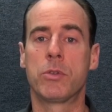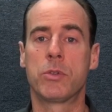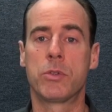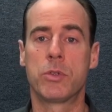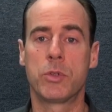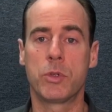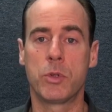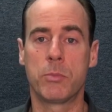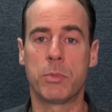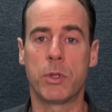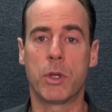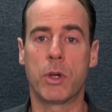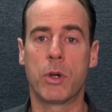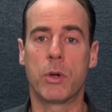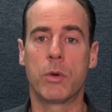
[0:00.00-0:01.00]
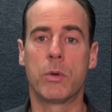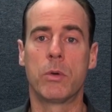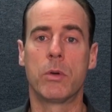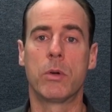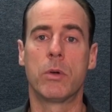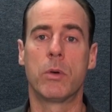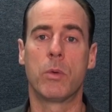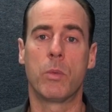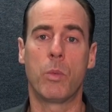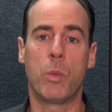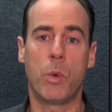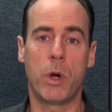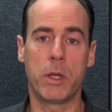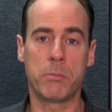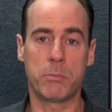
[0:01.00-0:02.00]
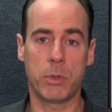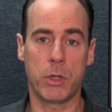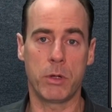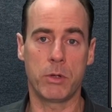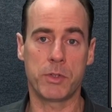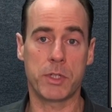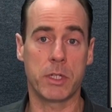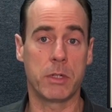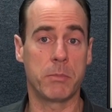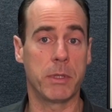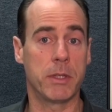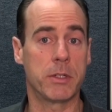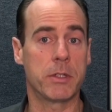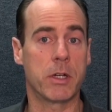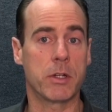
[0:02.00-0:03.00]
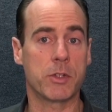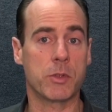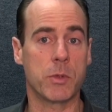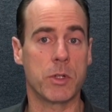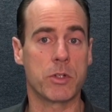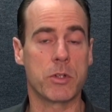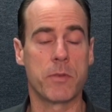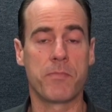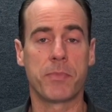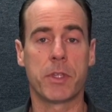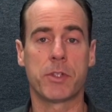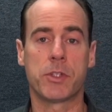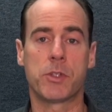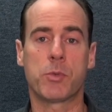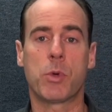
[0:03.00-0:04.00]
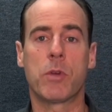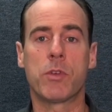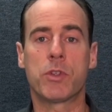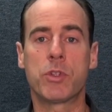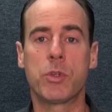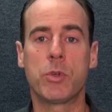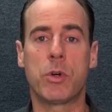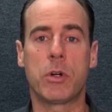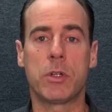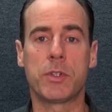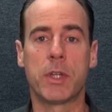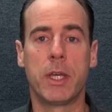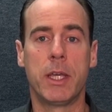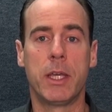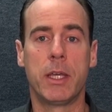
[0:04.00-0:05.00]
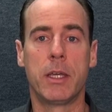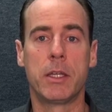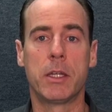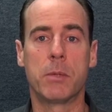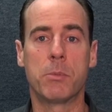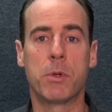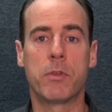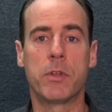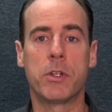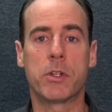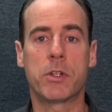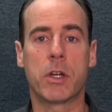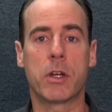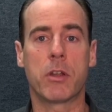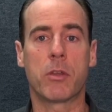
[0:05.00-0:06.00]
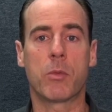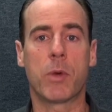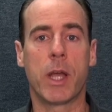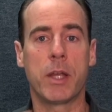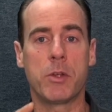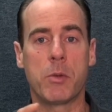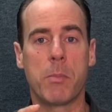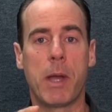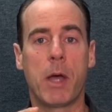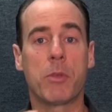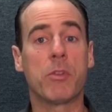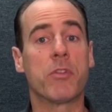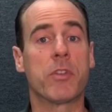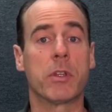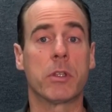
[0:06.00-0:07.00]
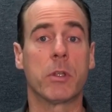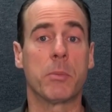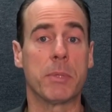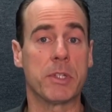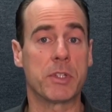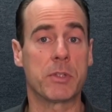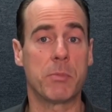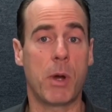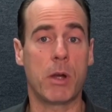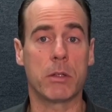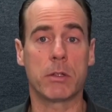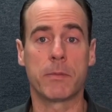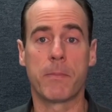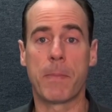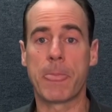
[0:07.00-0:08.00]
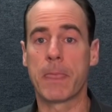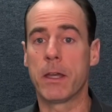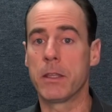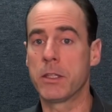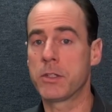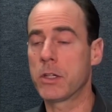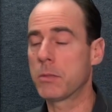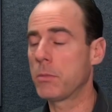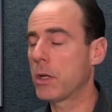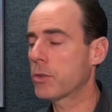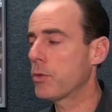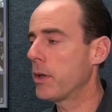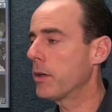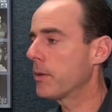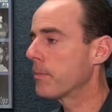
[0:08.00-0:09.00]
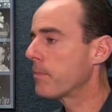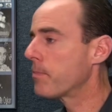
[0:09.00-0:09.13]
2 blow, 1 blow is going to be the tongue switch. Since we're over 2 holes, you're moving your tongue to the right, your mouth will feel a little bit smaller on the tongue block trainer.